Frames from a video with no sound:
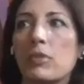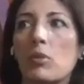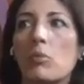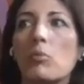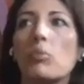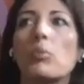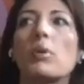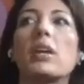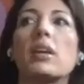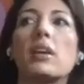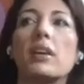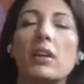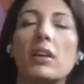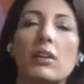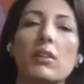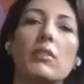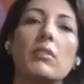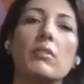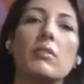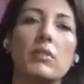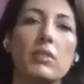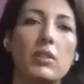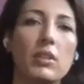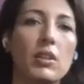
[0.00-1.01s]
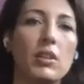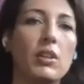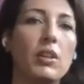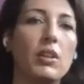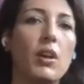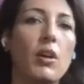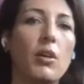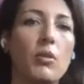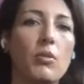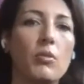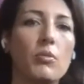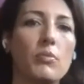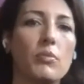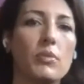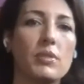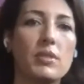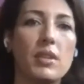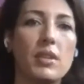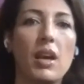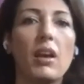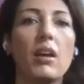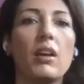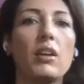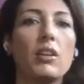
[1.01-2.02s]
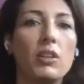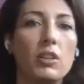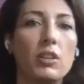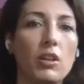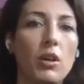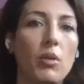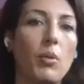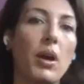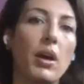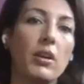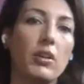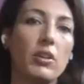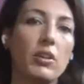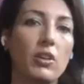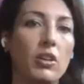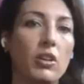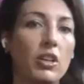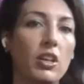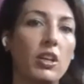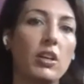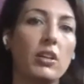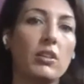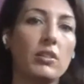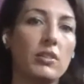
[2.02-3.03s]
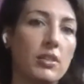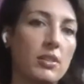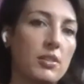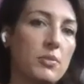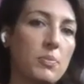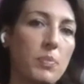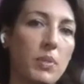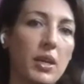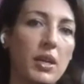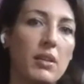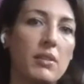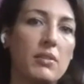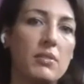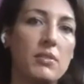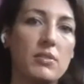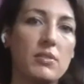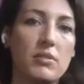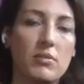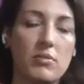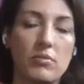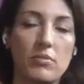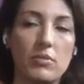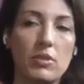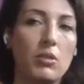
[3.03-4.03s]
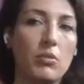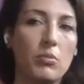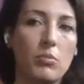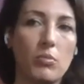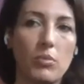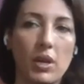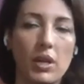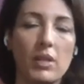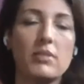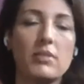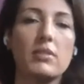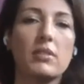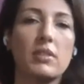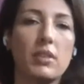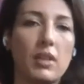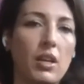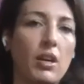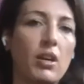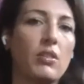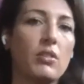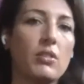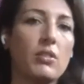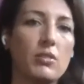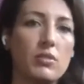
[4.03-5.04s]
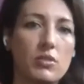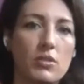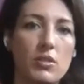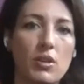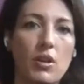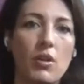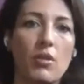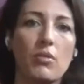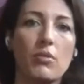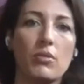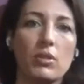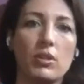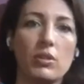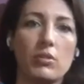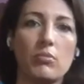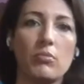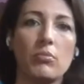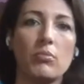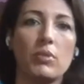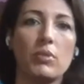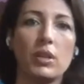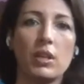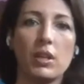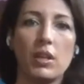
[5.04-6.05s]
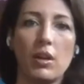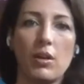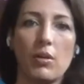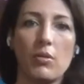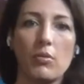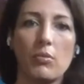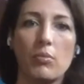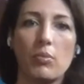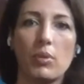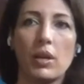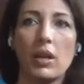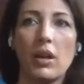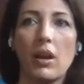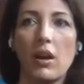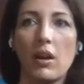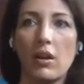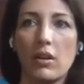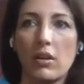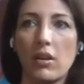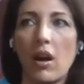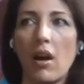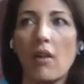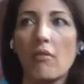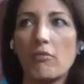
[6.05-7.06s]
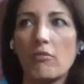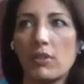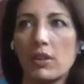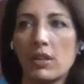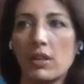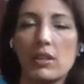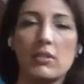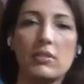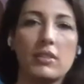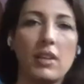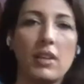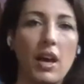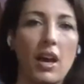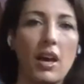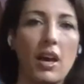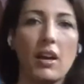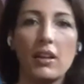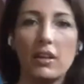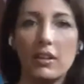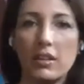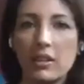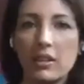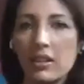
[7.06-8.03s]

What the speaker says: we can say, what, you're good. This piece, it's cleared. So we are confident that